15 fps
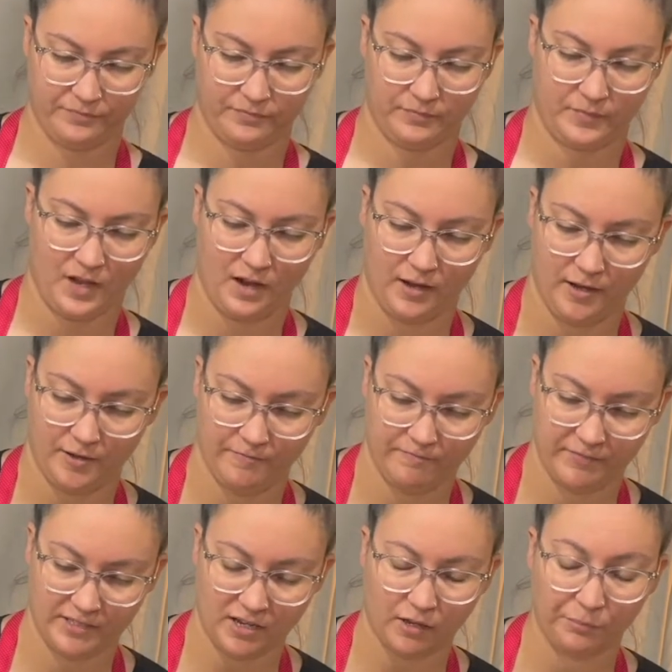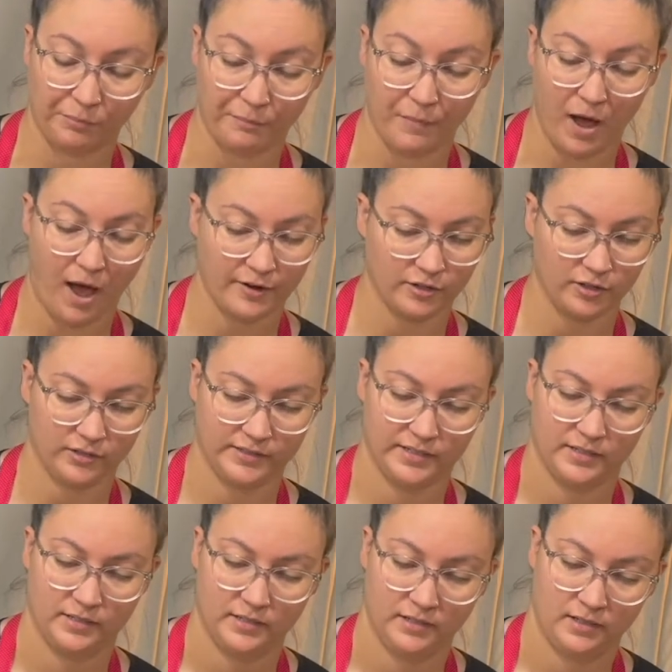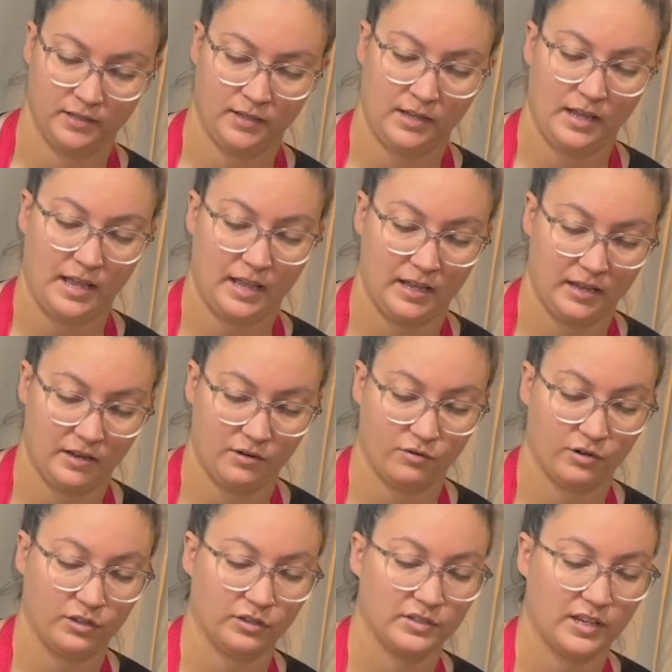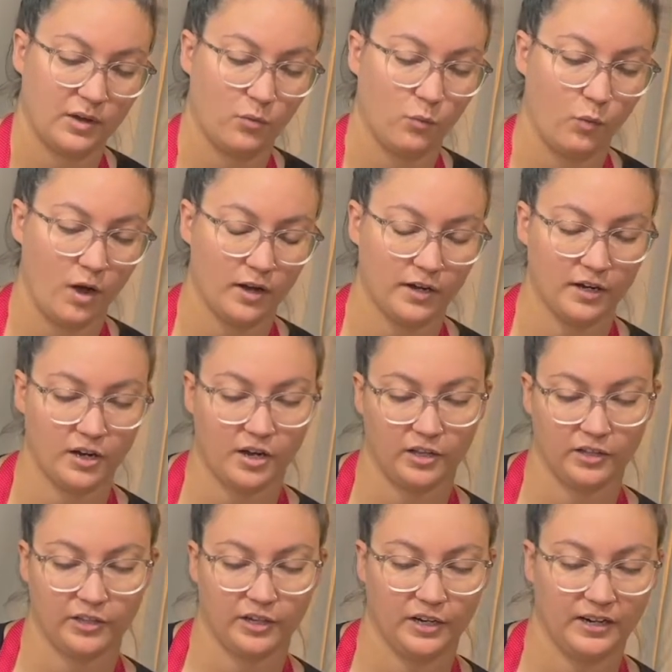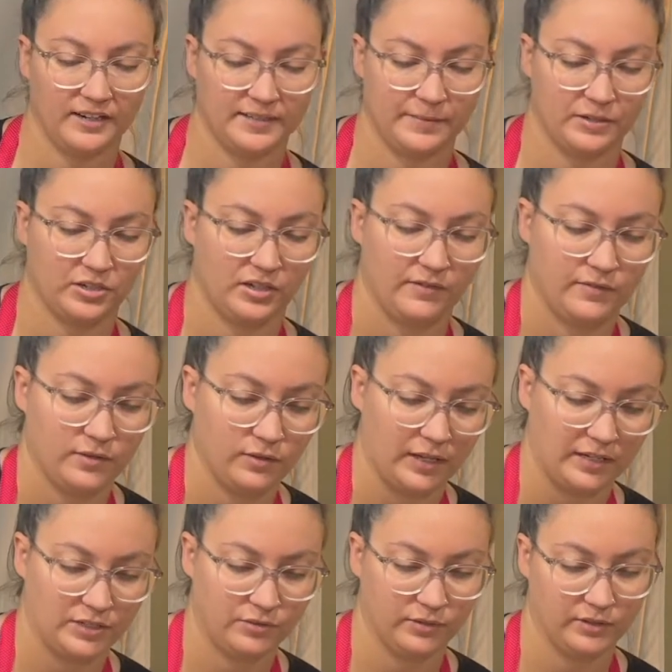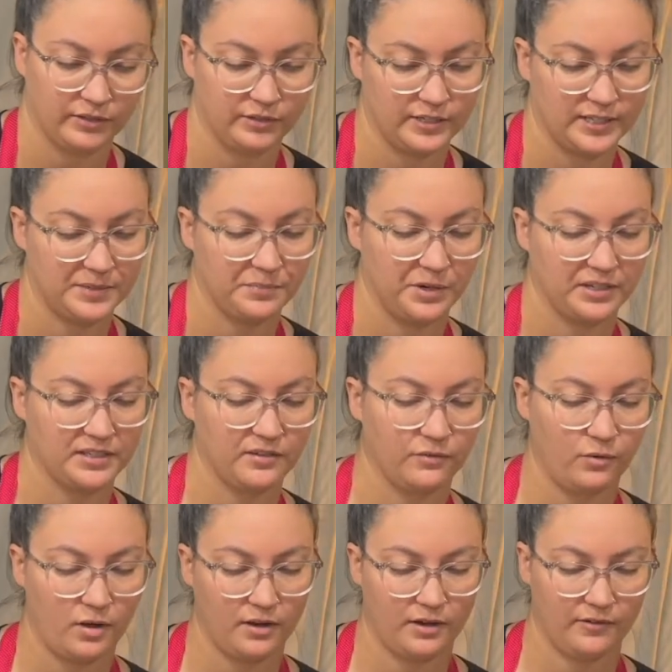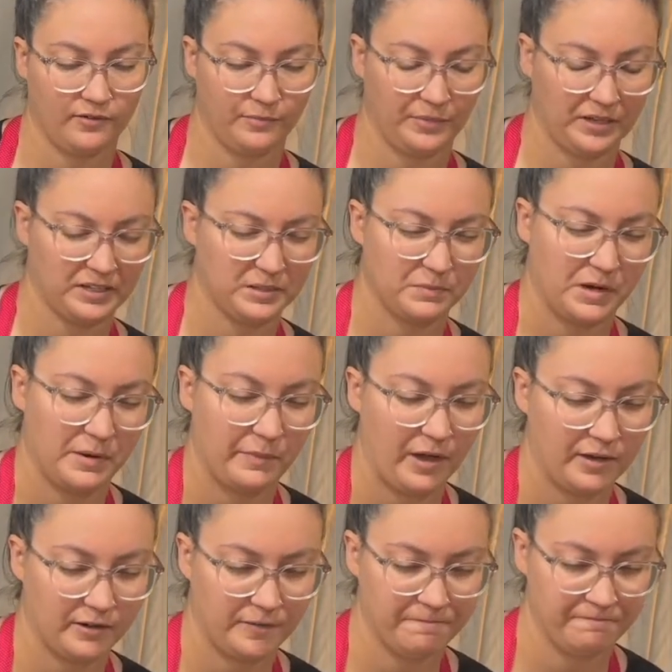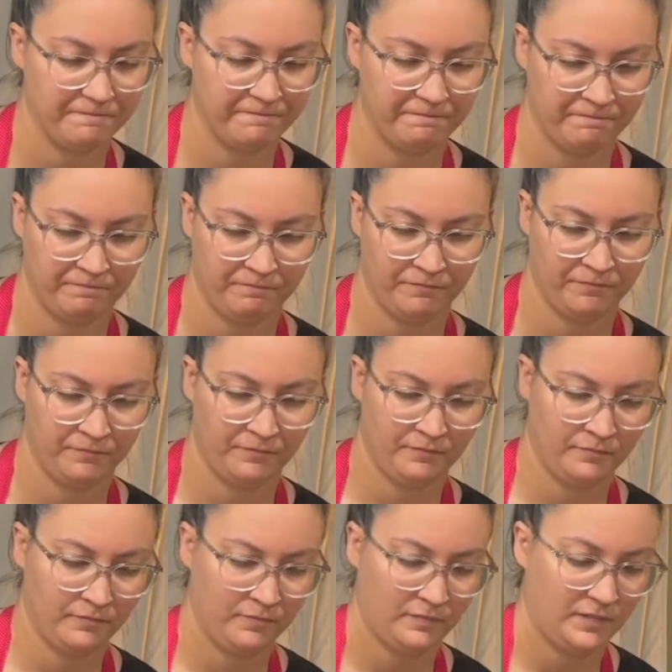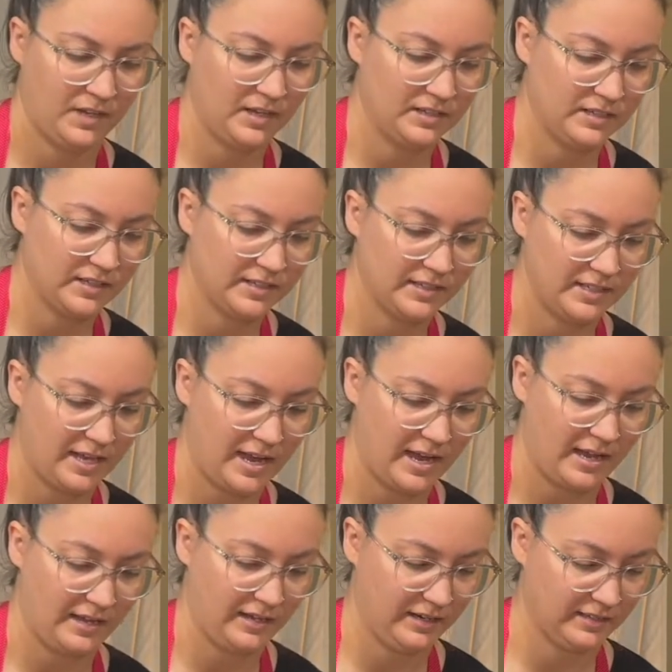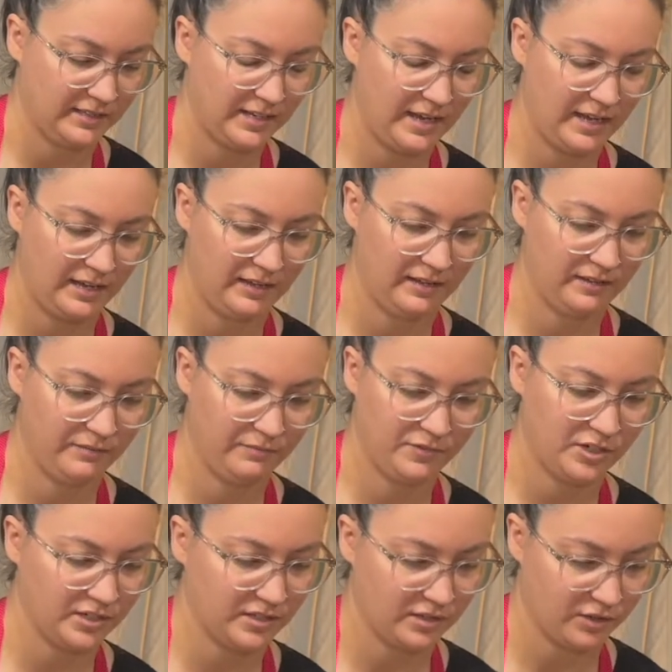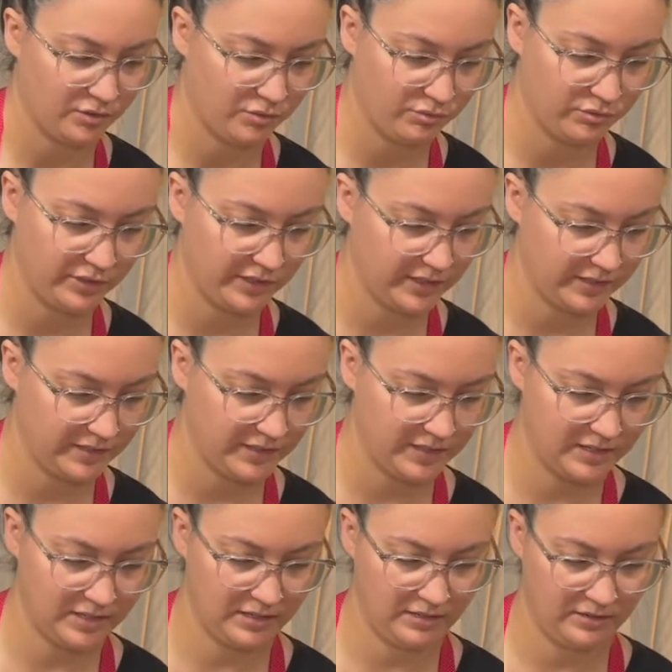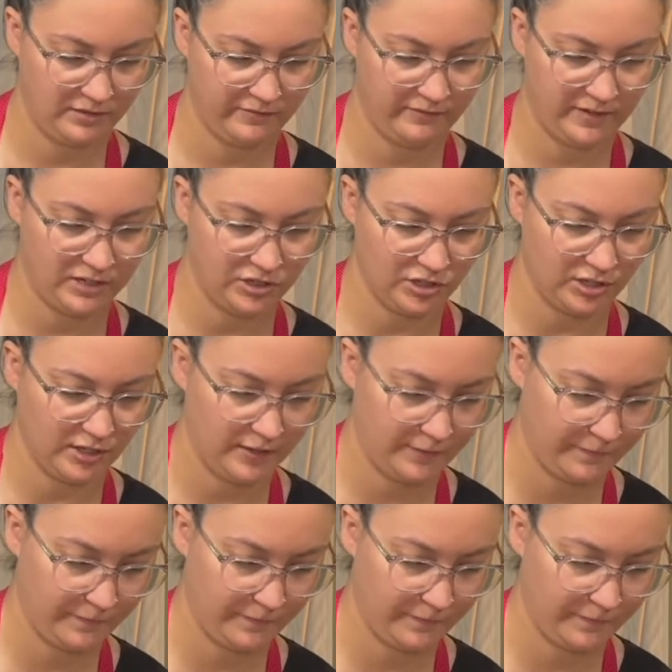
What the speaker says: it's called mottled, or it looks like watercolor, especially if you like do a little spritz of water from like a spray bottle. It does that, and it's just the coolest feature.